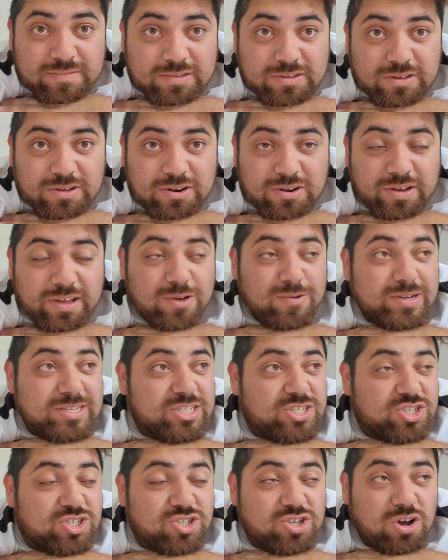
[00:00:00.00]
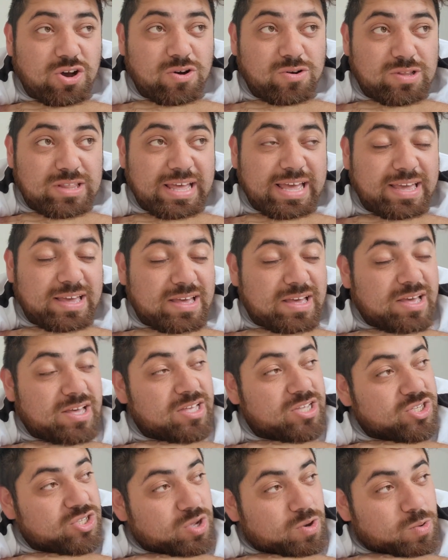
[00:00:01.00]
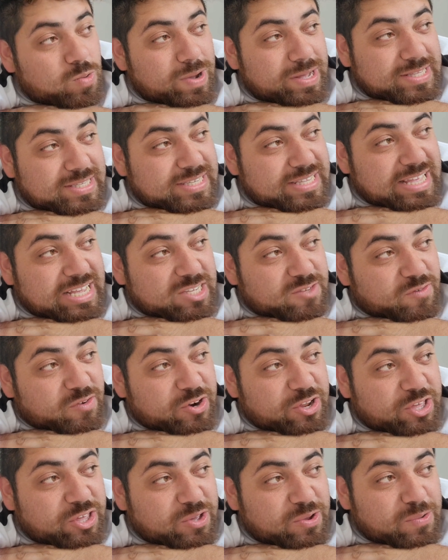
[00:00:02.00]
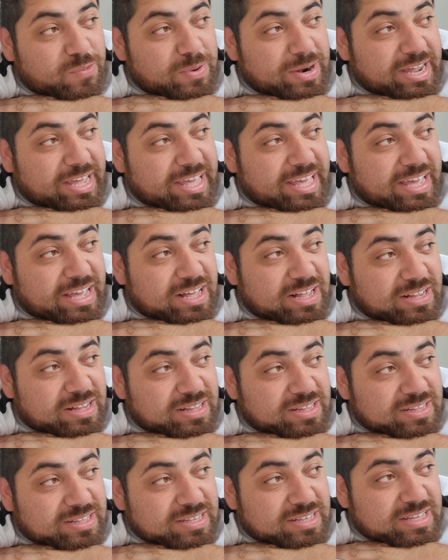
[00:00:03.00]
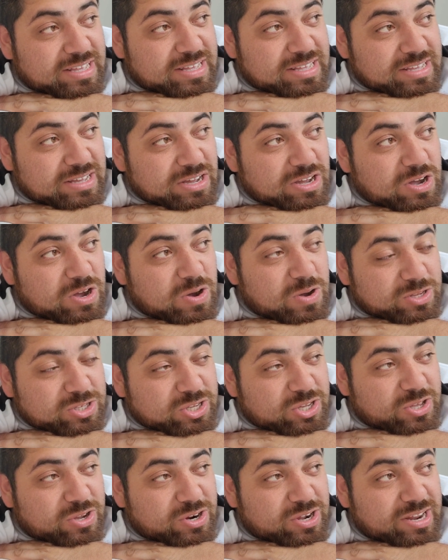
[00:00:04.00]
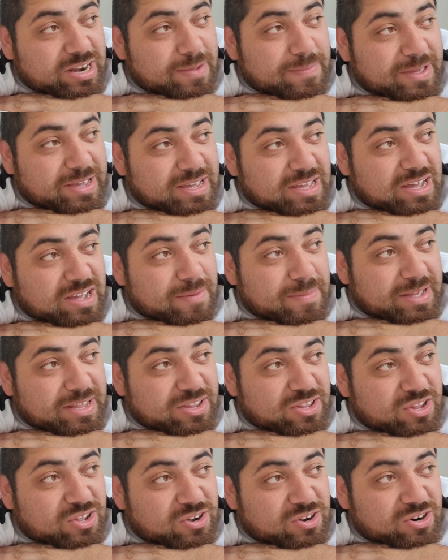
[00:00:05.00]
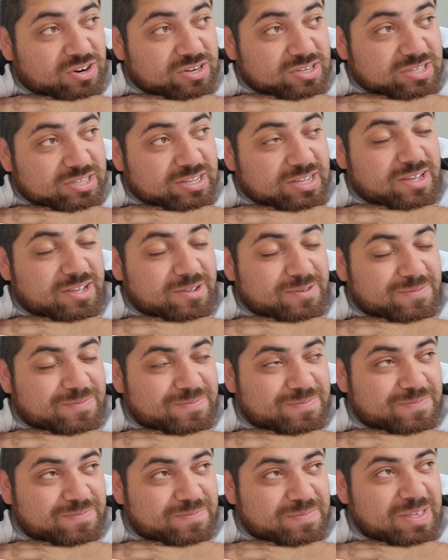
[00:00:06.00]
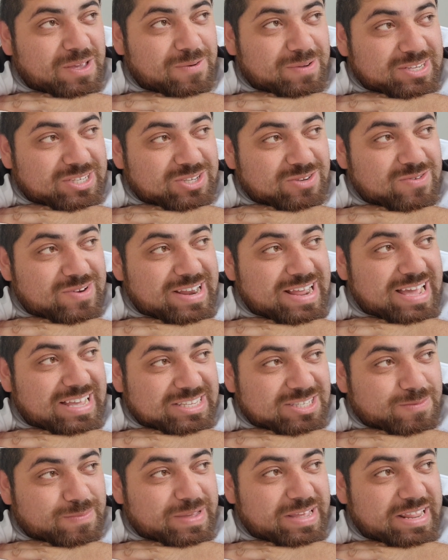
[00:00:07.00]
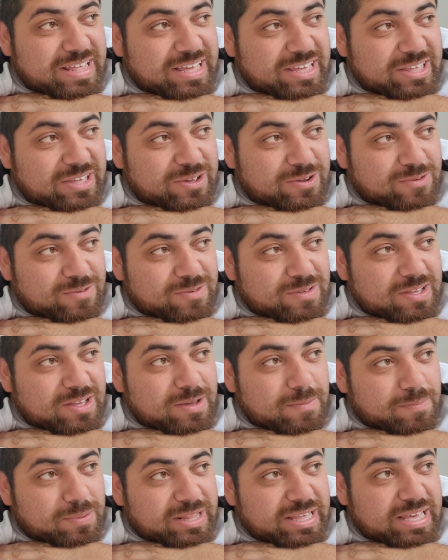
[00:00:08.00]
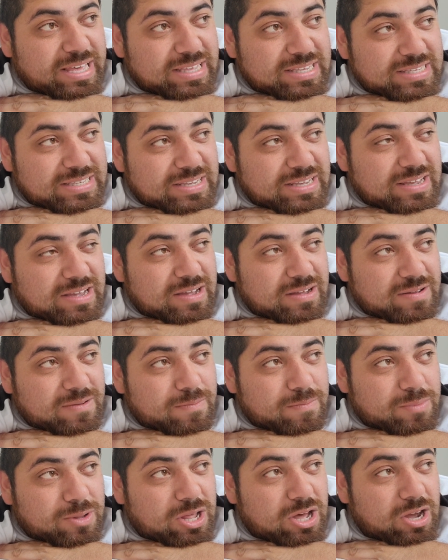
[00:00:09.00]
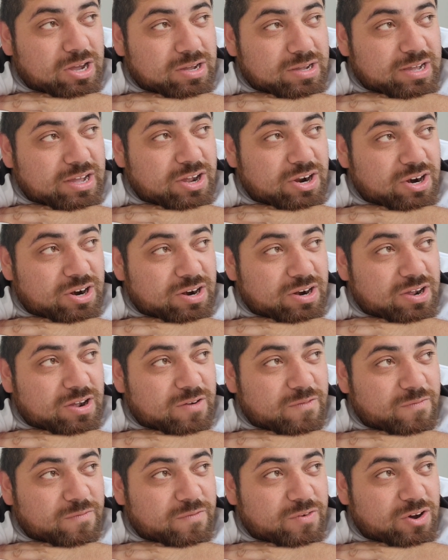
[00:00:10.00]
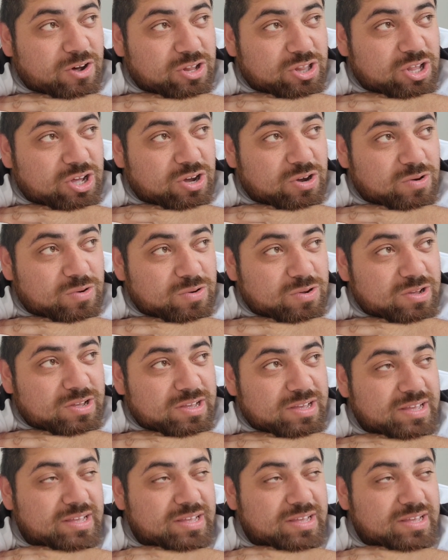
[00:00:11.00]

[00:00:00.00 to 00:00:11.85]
You know, it was so like, so what's next for you, Raquel? Oh, so you're gonna become a nurse? Mm, it was so nice meeting you. Please block her, unfollow,